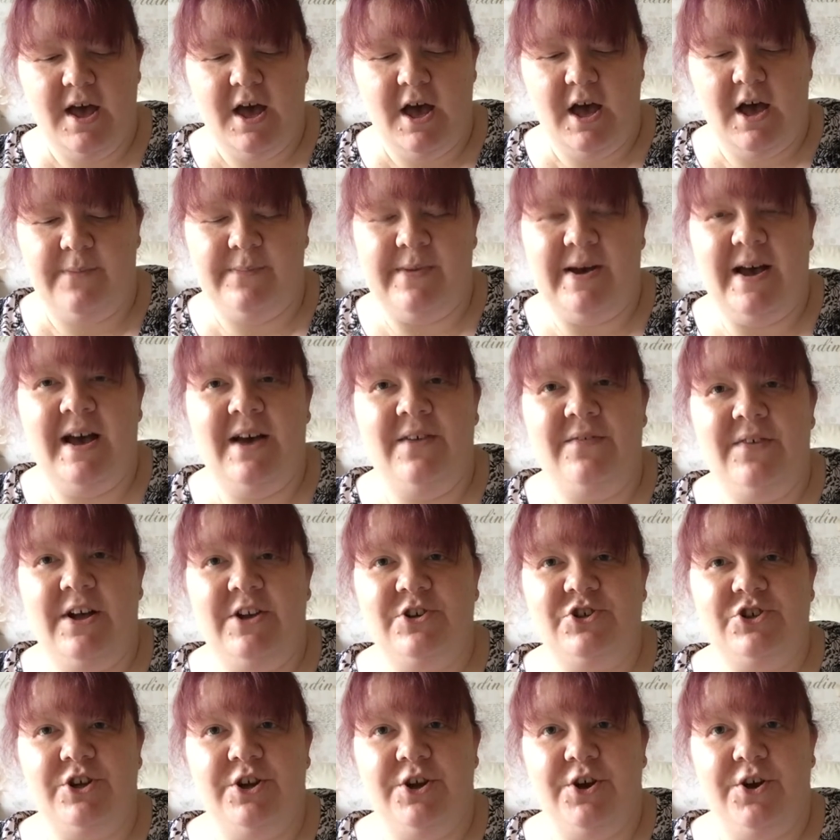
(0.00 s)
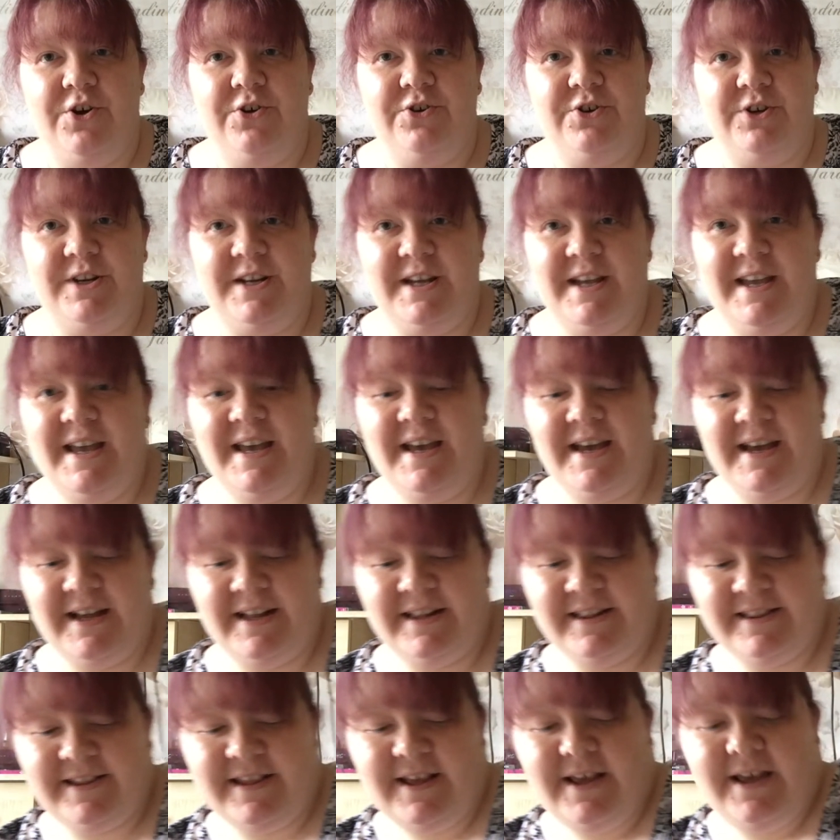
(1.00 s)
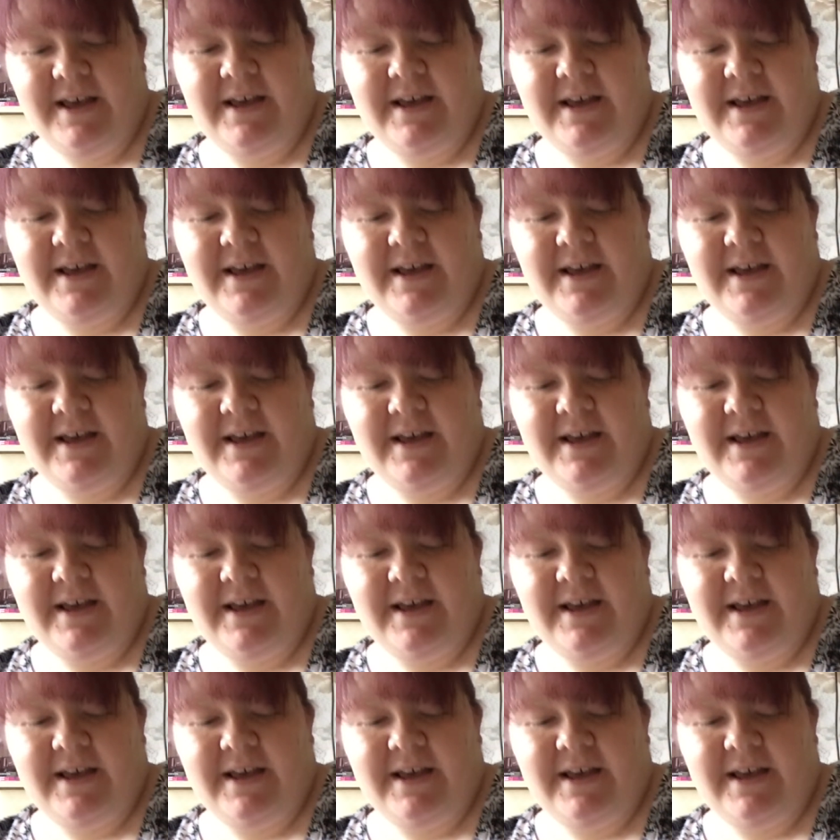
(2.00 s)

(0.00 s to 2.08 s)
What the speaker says: I have actually ordered a kit.